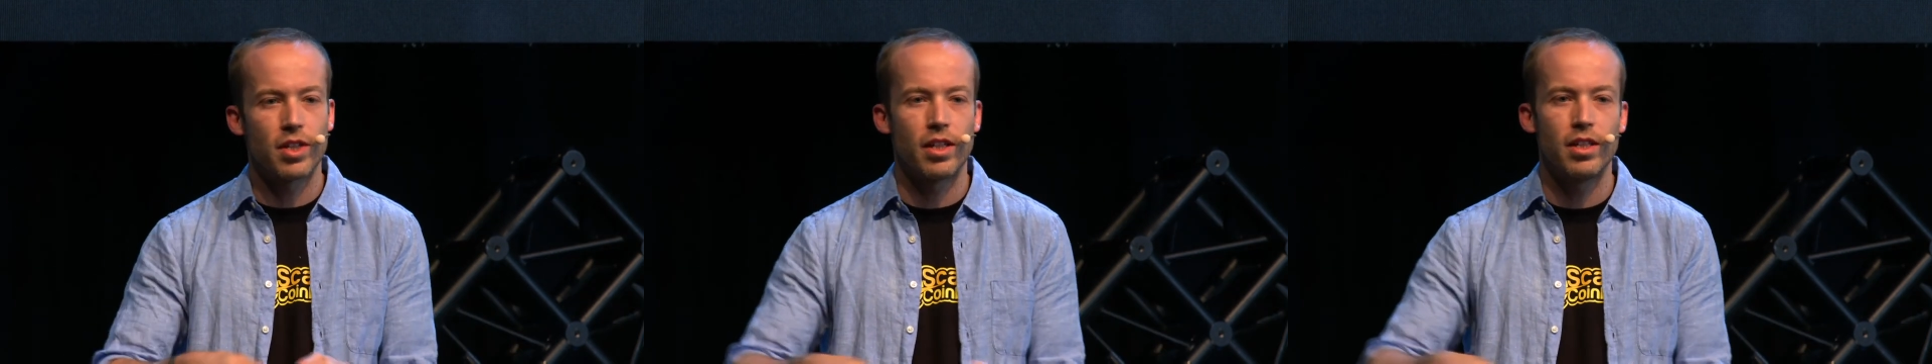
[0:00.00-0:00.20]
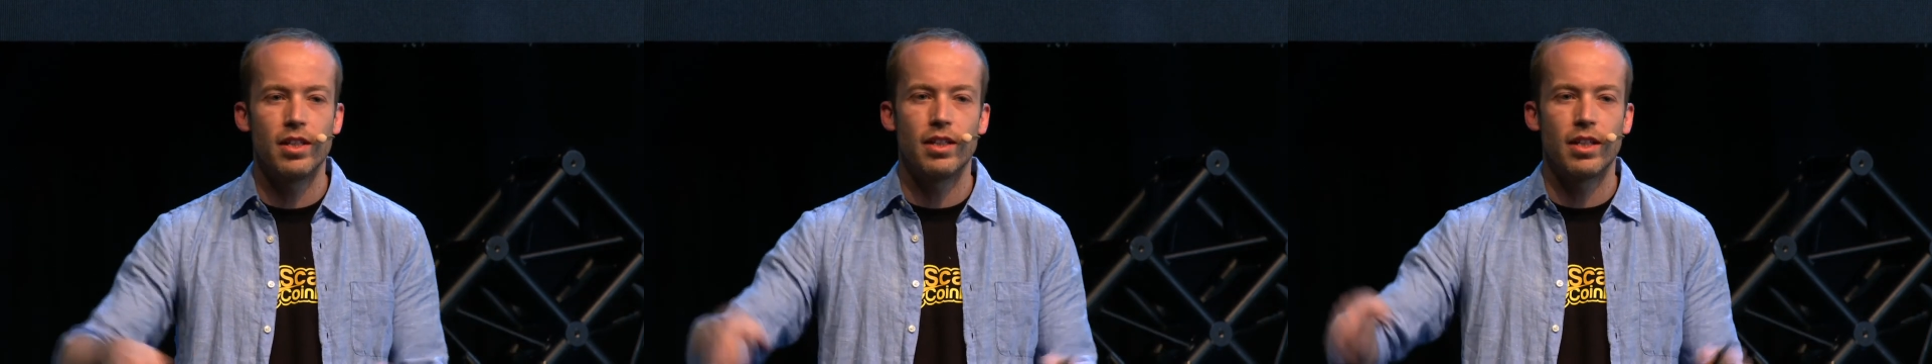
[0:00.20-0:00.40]

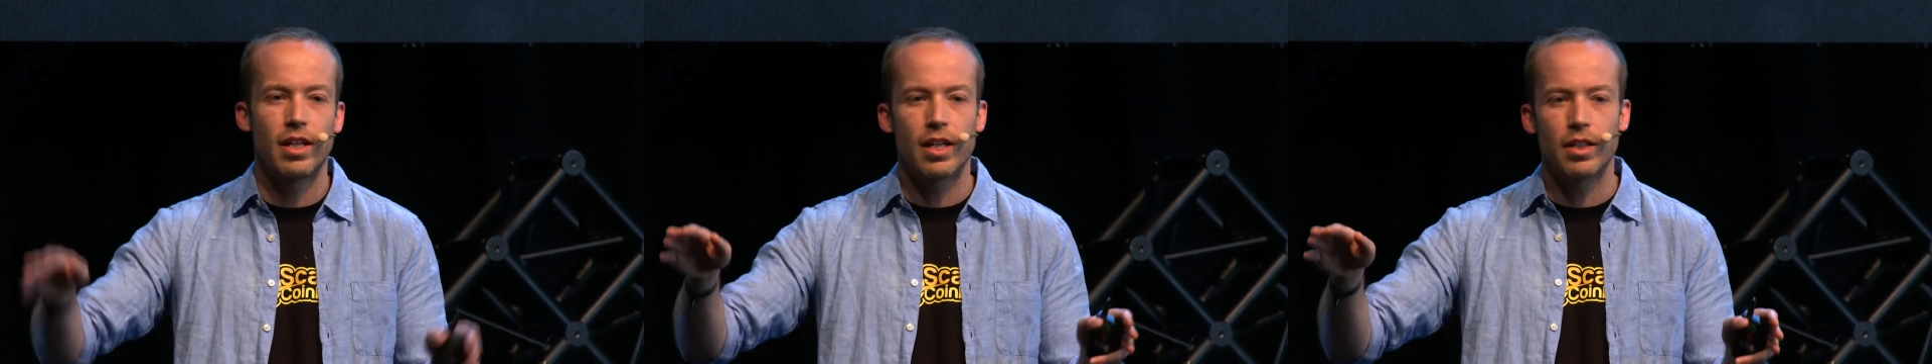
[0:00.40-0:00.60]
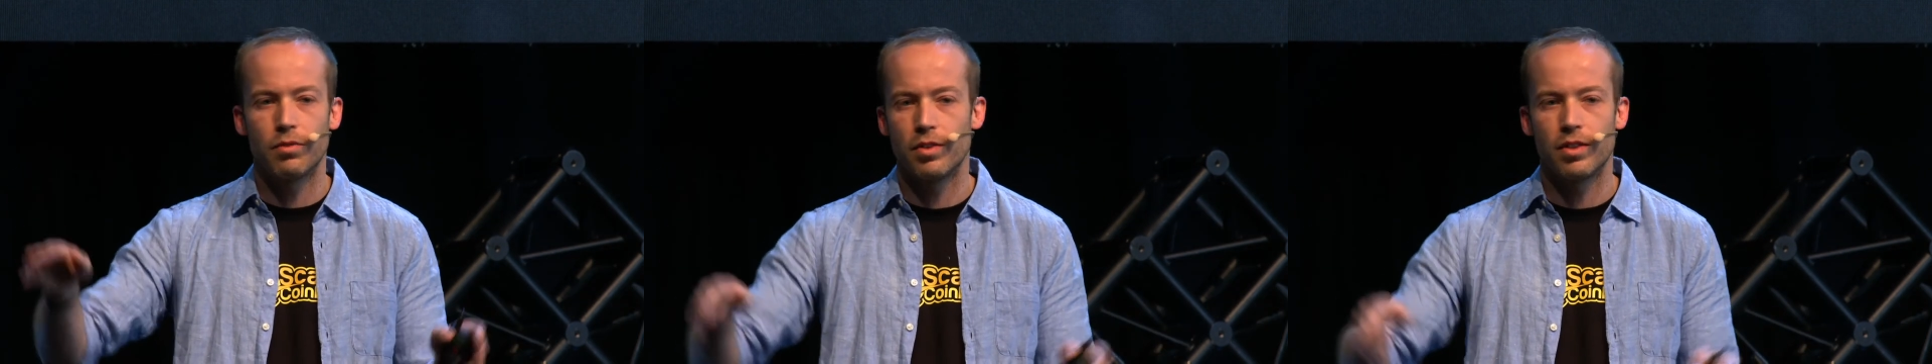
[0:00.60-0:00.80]
can
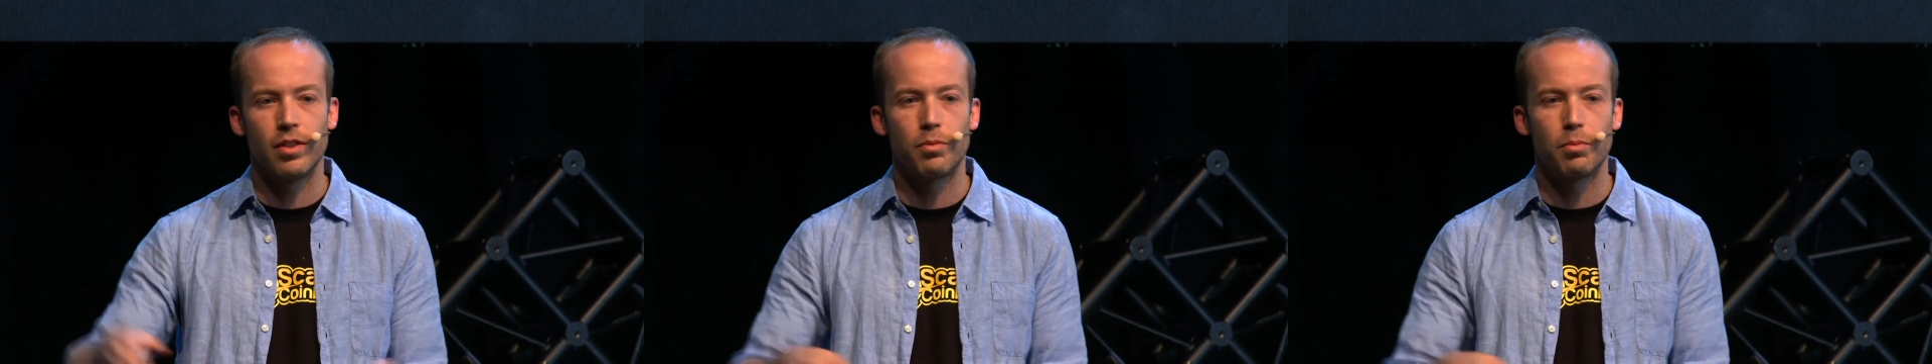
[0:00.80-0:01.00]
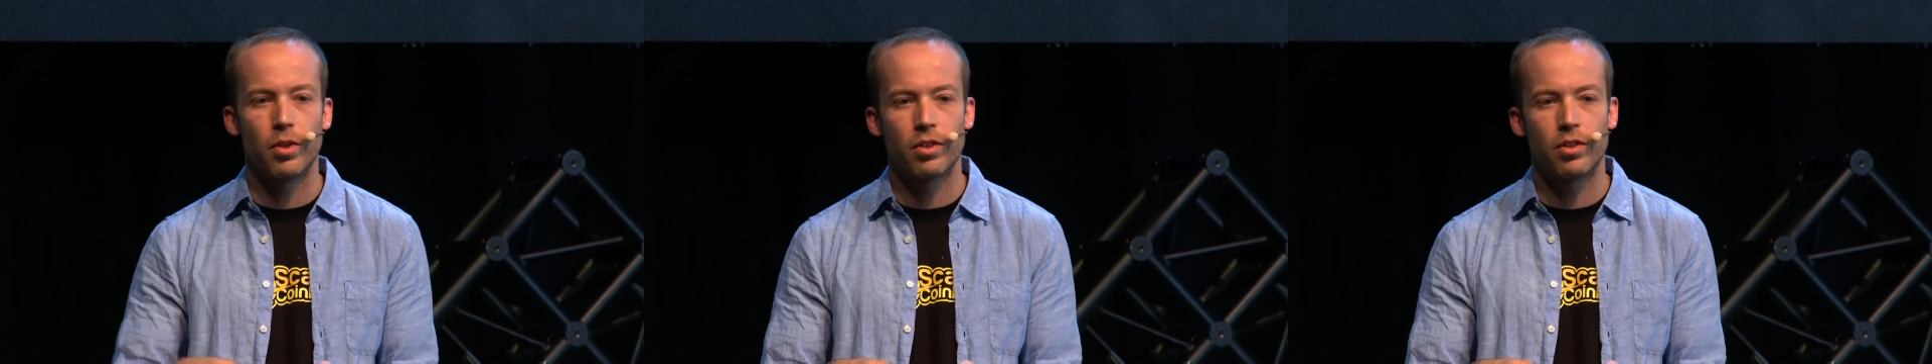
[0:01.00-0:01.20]
interact with
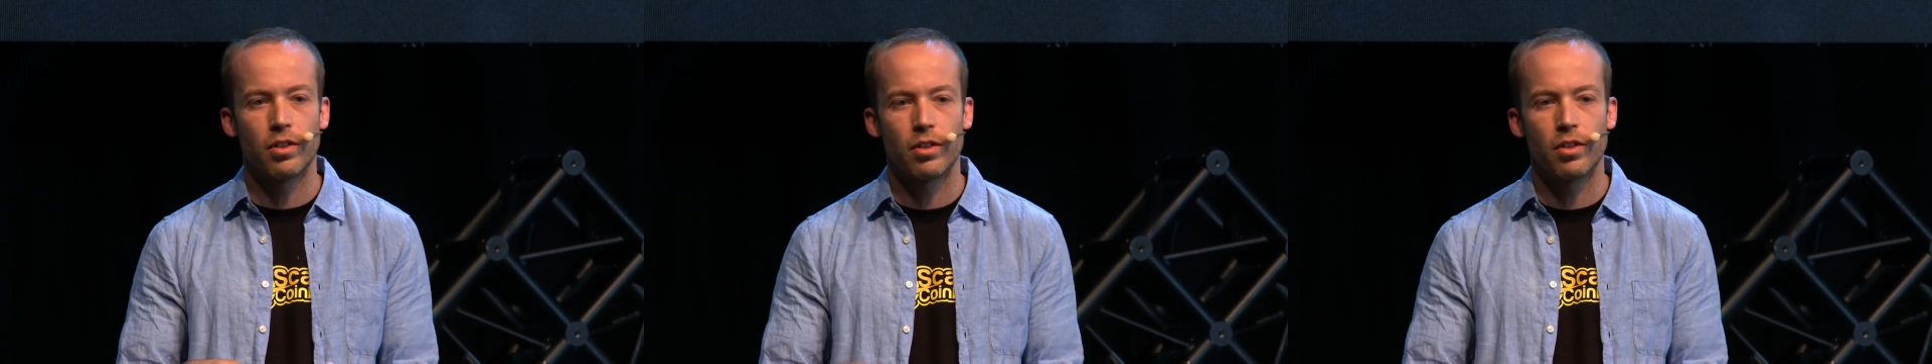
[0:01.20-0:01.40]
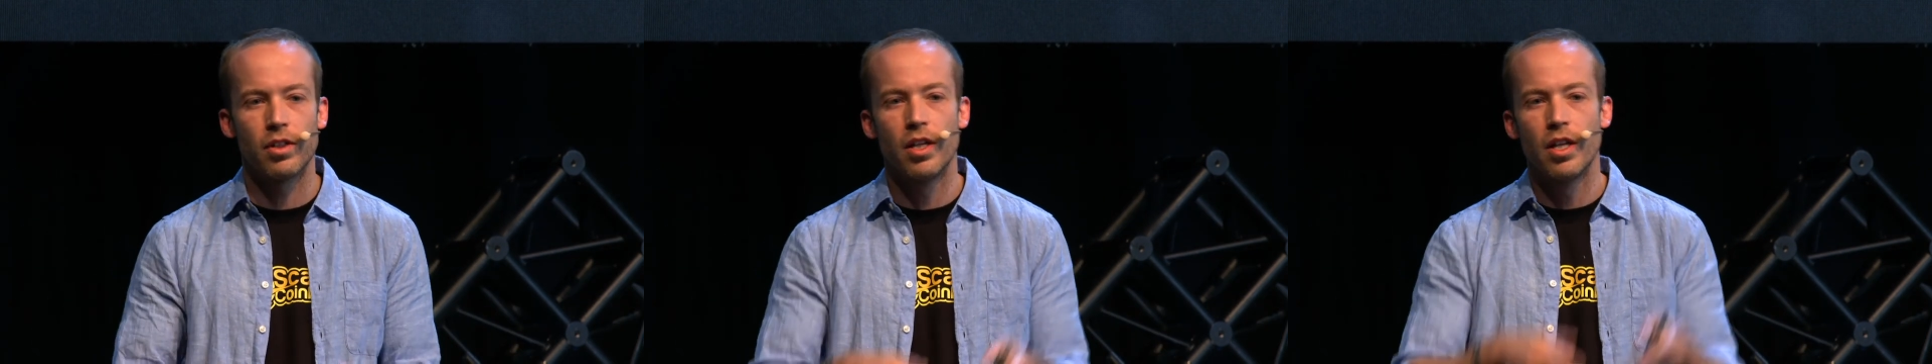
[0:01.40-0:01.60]
this
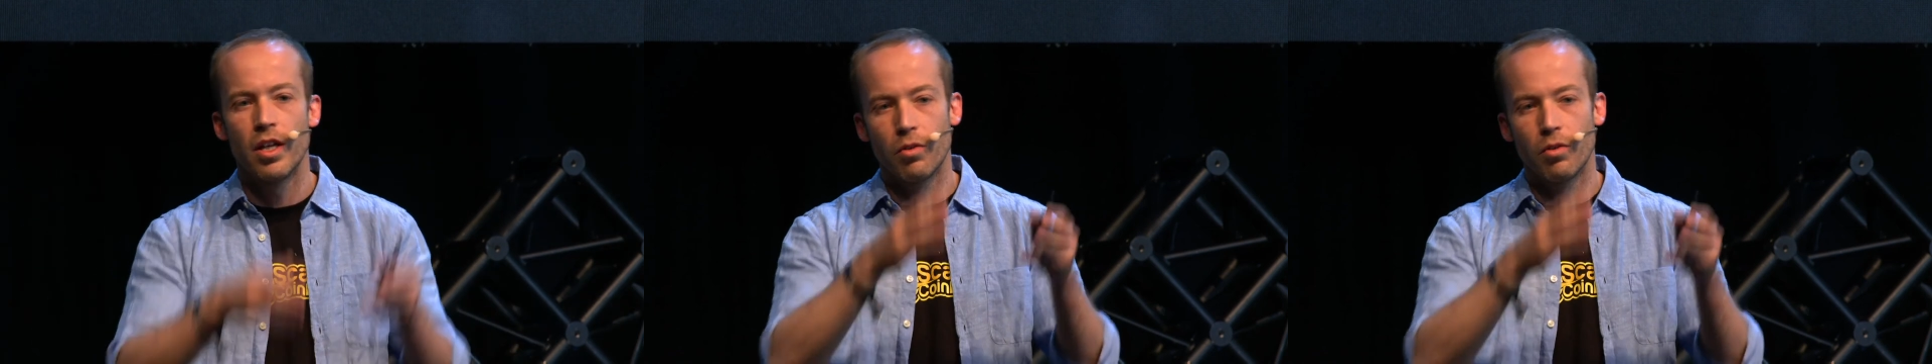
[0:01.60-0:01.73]
protocol.